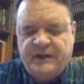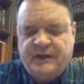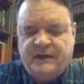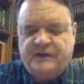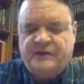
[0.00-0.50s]

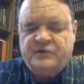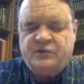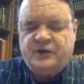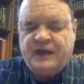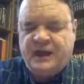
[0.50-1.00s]
that you
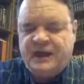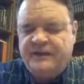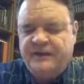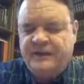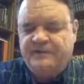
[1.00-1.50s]
will
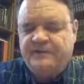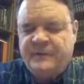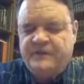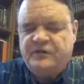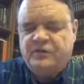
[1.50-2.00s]
guide them,
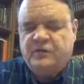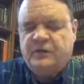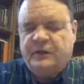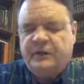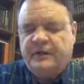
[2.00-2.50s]
that you
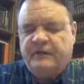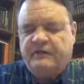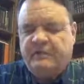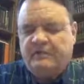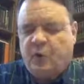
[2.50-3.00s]
will give
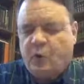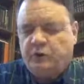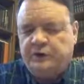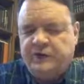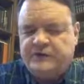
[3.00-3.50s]
them
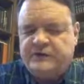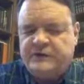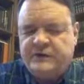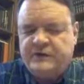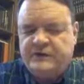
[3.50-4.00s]

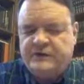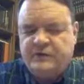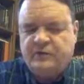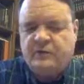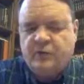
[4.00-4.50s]
boldness
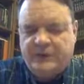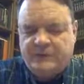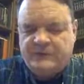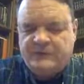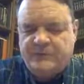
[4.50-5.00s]
to
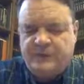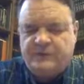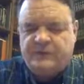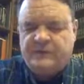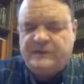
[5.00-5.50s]
witness to
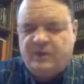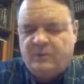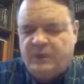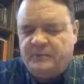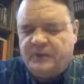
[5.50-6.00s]
people, to tell
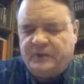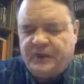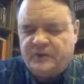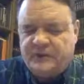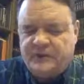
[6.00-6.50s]
people
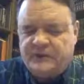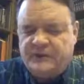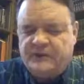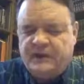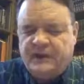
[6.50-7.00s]
about
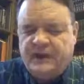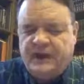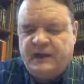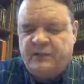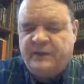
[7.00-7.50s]
Jesus.
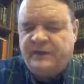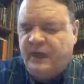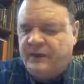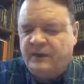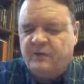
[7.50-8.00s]
And we
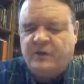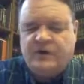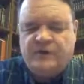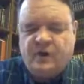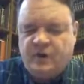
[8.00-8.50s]
thank you. We
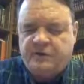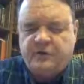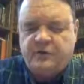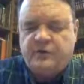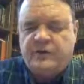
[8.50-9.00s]
give you all the
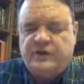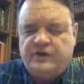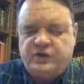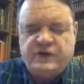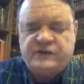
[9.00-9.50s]
glory in
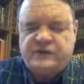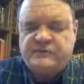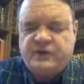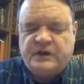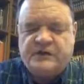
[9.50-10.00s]
Jesus'
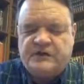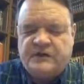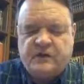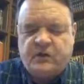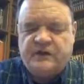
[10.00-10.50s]
precious
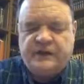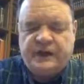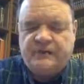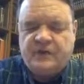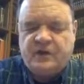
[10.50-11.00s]
and holy
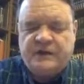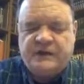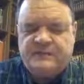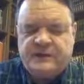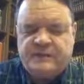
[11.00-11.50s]
name. And all
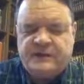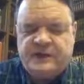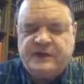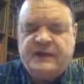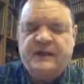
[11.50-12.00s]
God's people said,